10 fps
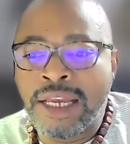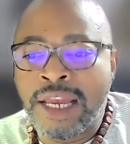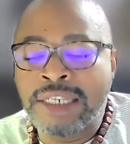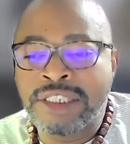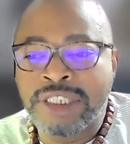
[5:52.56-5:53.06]

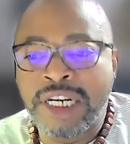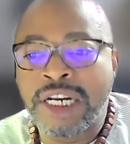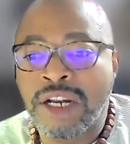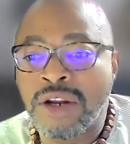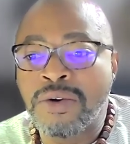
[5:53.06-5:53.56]
it should
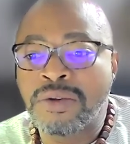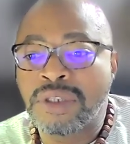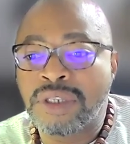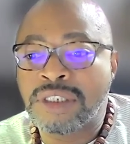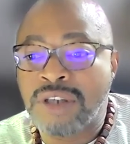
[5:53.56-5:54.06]
include
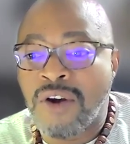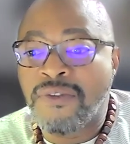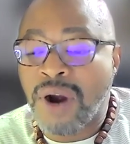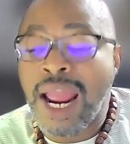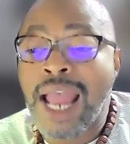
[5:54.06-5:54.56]
the
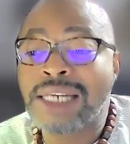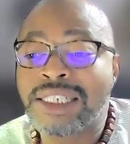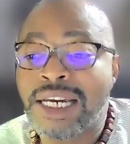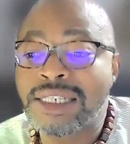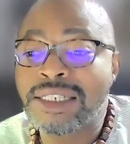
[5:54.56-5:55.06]
software
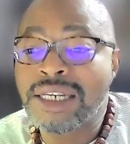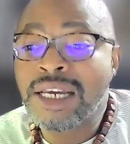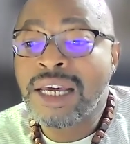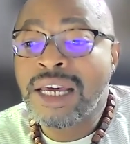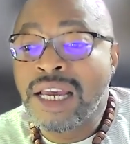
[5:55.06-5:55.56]
access.
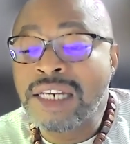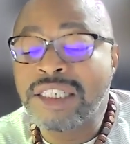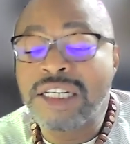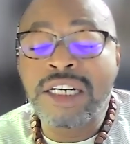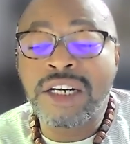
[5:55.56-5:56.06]
It
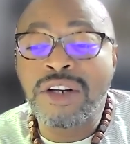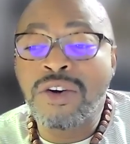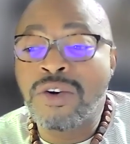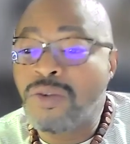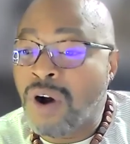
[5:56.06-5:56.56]
should
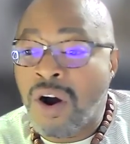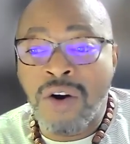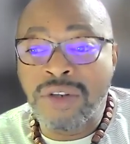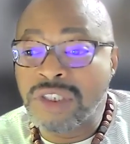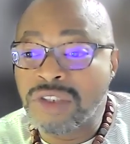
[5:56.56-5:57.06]
include
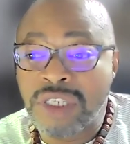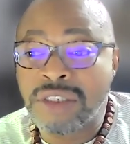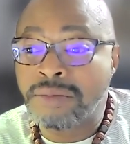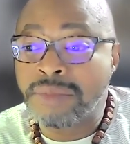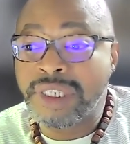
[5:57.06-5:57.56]
all the
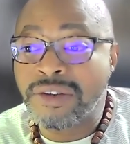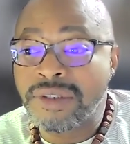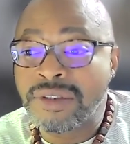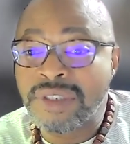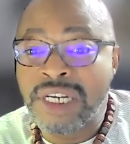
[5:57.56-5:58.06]
instructional
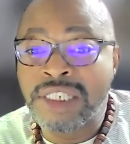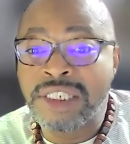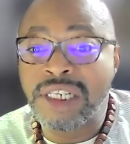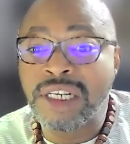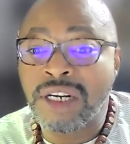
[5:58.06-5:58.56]
materials. It
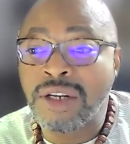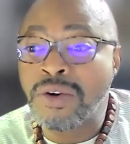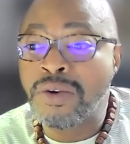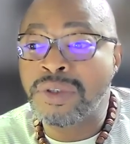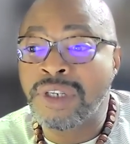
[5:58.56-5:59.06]
should
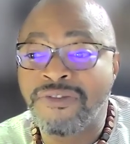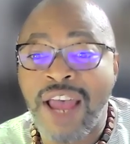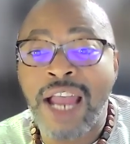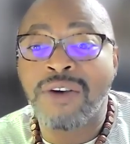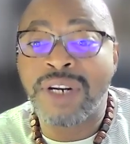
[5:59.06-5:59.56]
include the
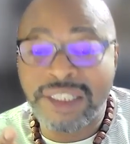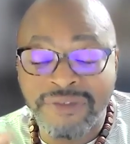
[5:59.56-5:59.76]
faculty